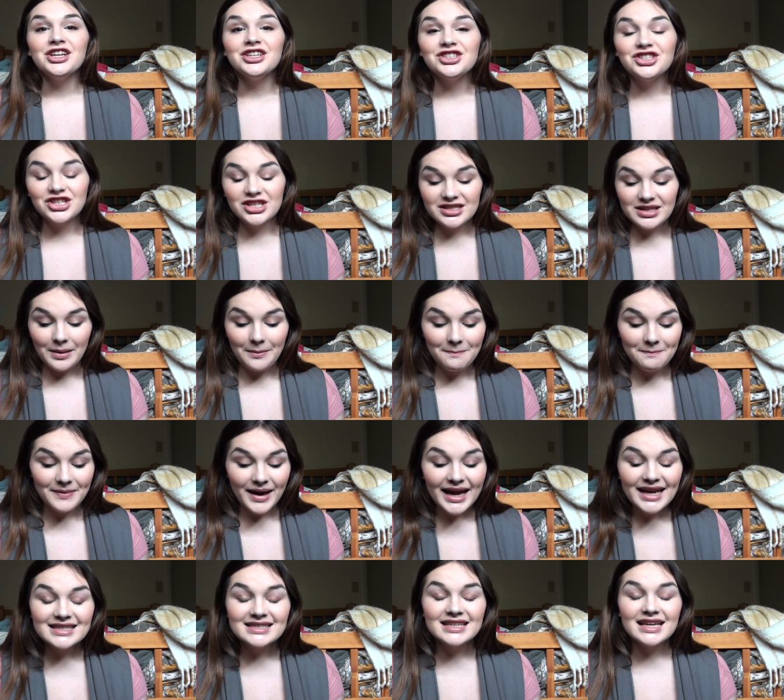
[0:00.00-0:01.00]
She's
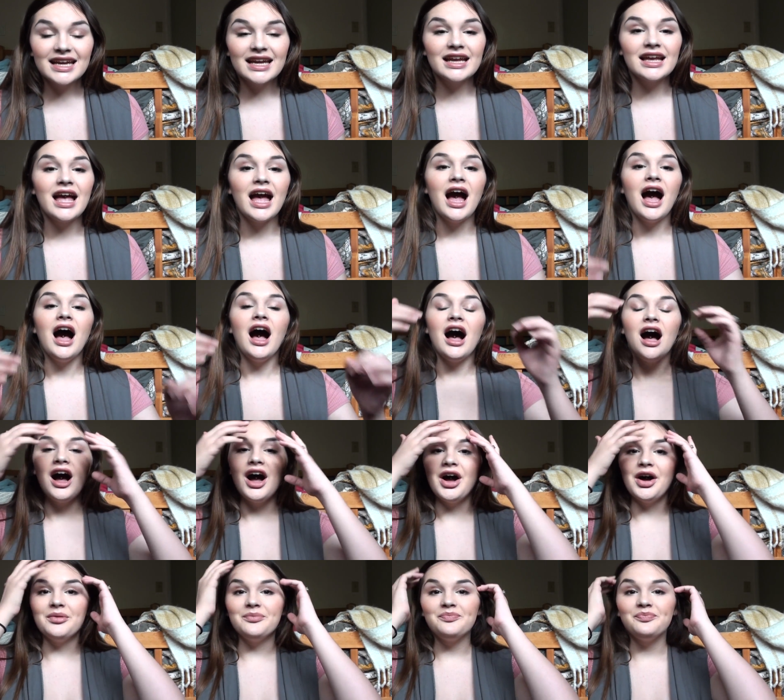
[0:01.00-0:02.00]
amazing.
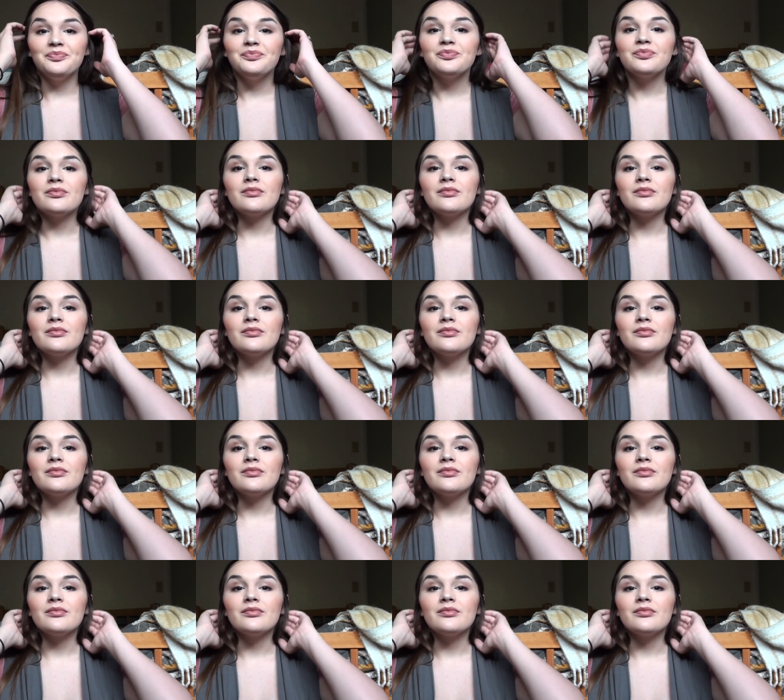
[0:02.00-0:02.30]
Um,